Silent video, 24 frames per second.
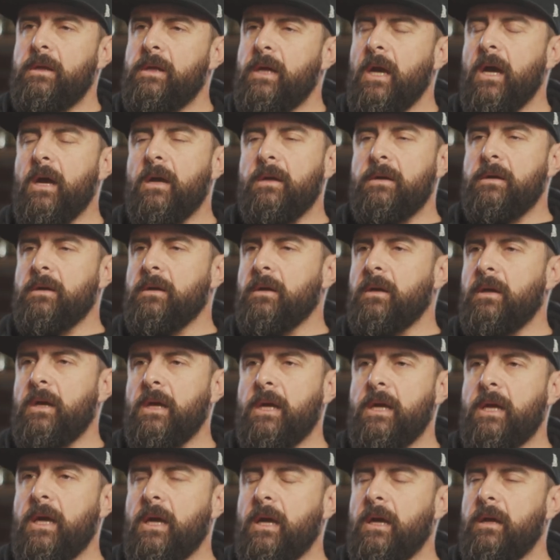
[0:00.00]
yeah, you're going to
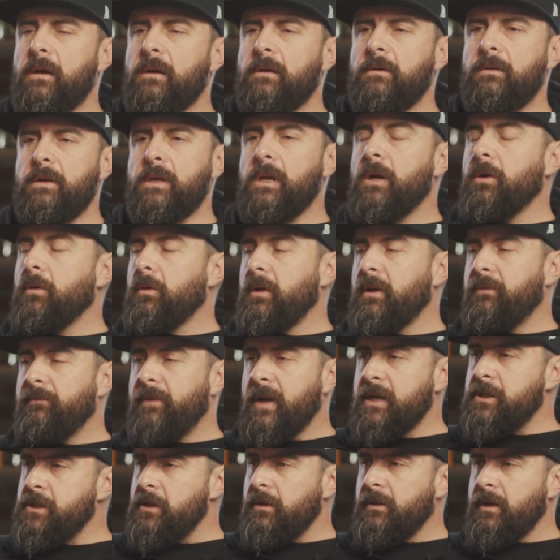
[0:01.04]
get, you know,
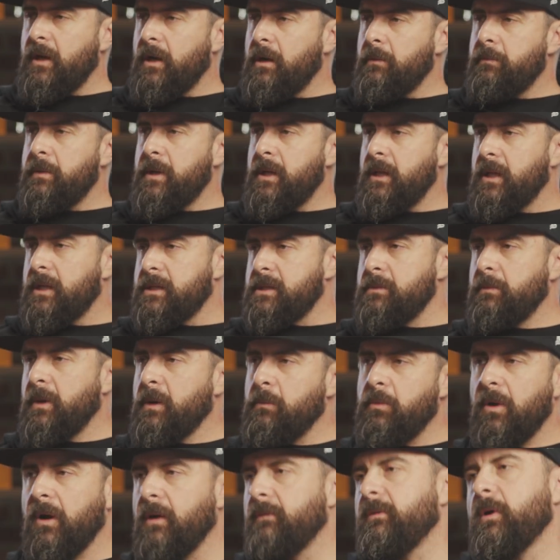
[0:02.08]
adventure therapy. That's a
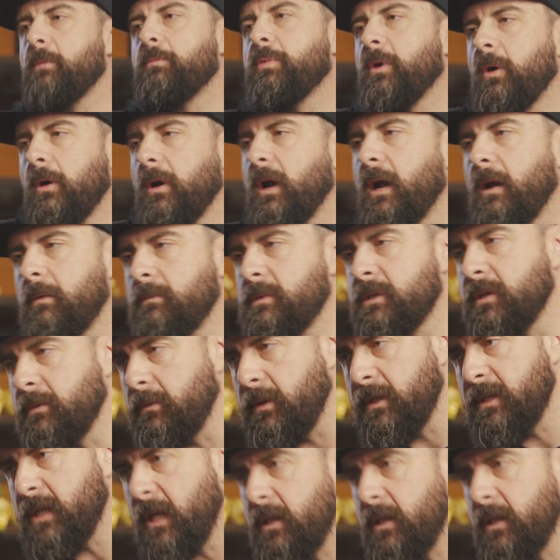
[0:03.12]
big part of our program. So okay. we